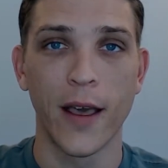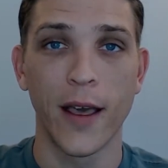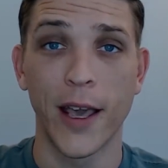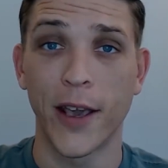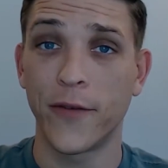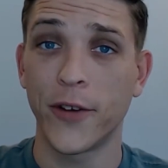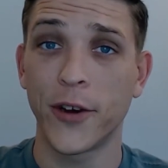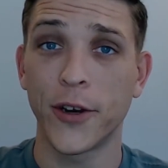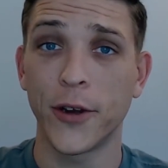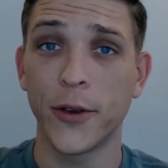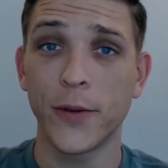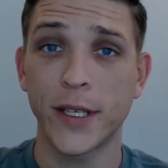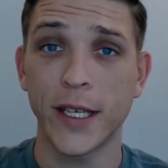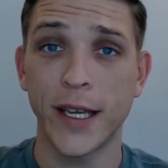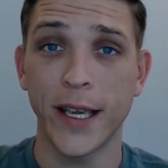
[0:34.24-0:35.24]
If you're new
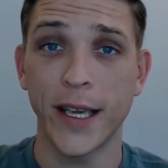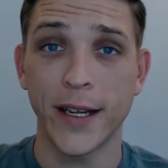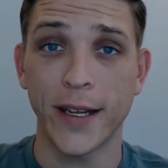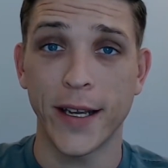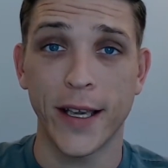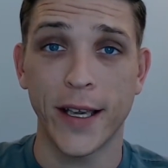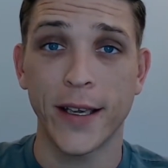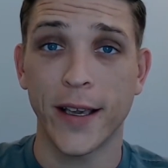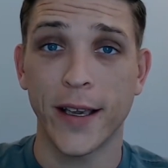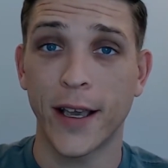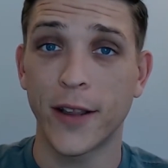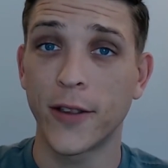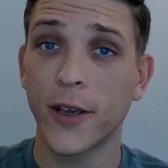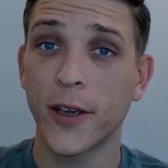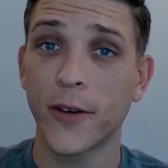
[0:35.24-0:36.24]
to D&D
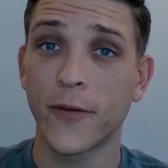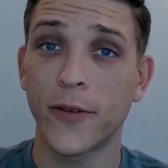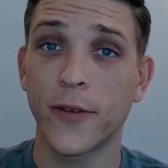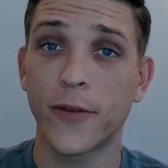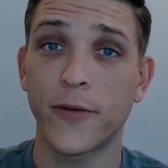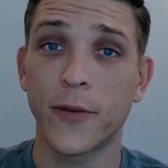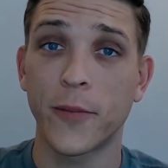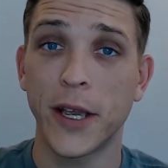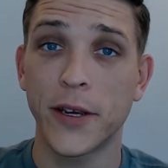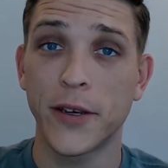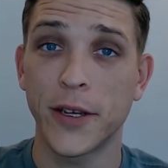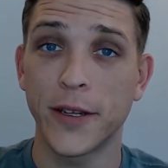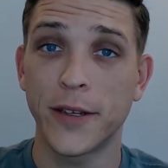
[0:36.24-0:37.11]
and looking for information